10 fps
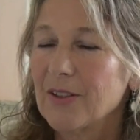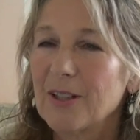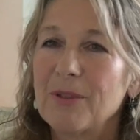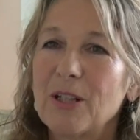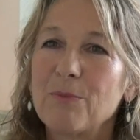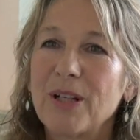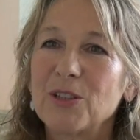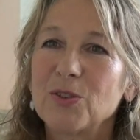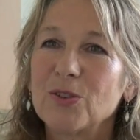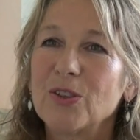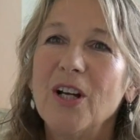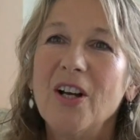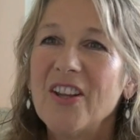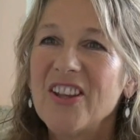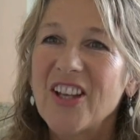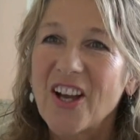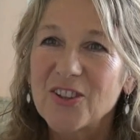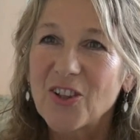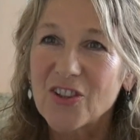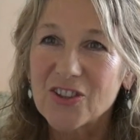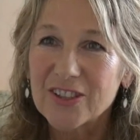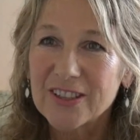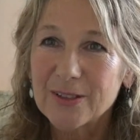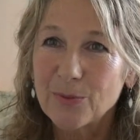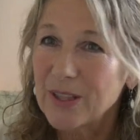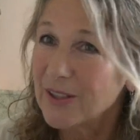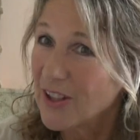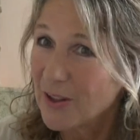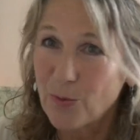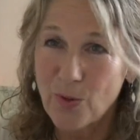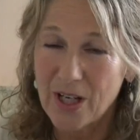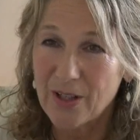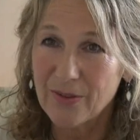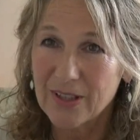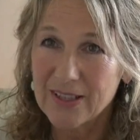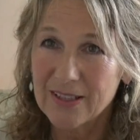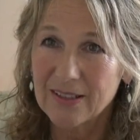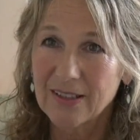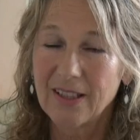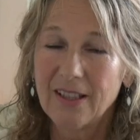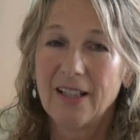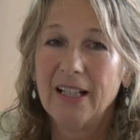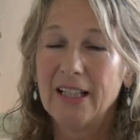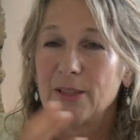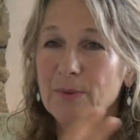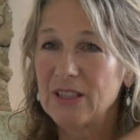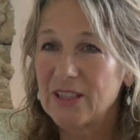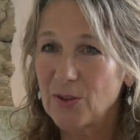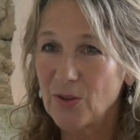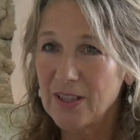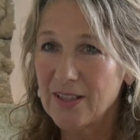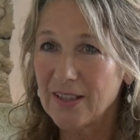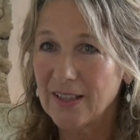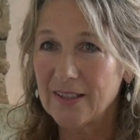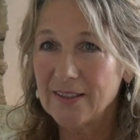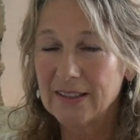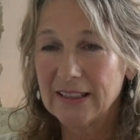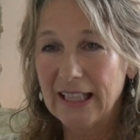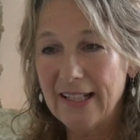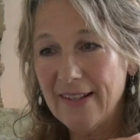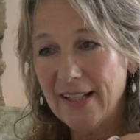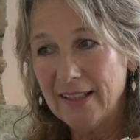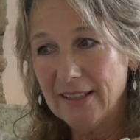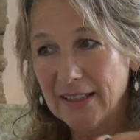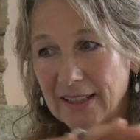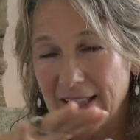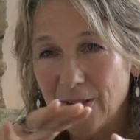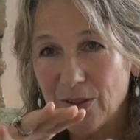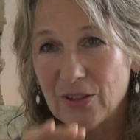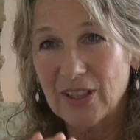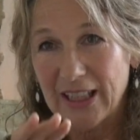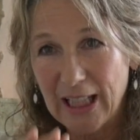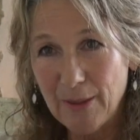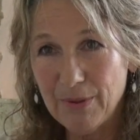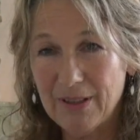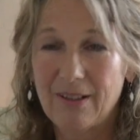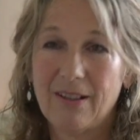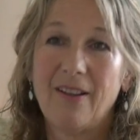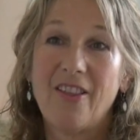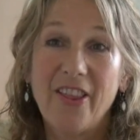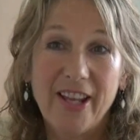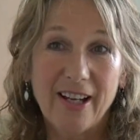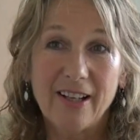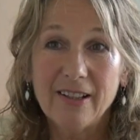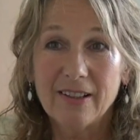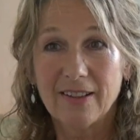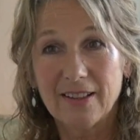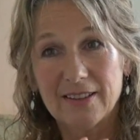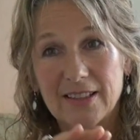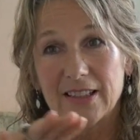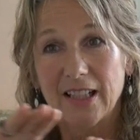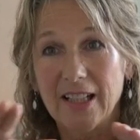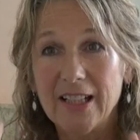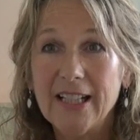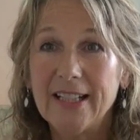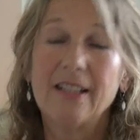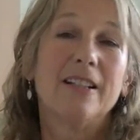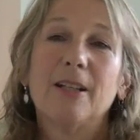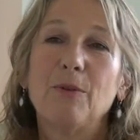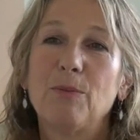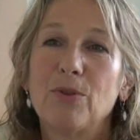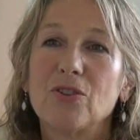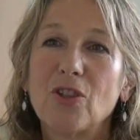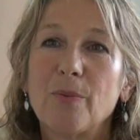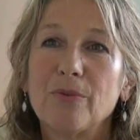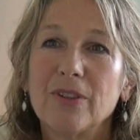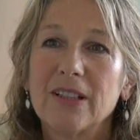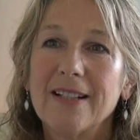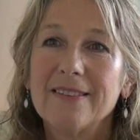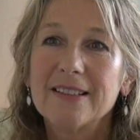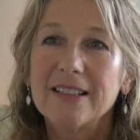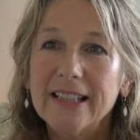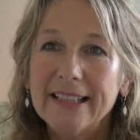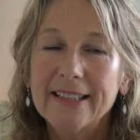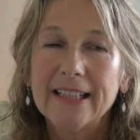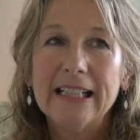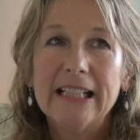can be compared to the unconscious. We are not aware of this. It's been stored in there, and then in order to keep it there, there is this lid that we put on top of it. And this lid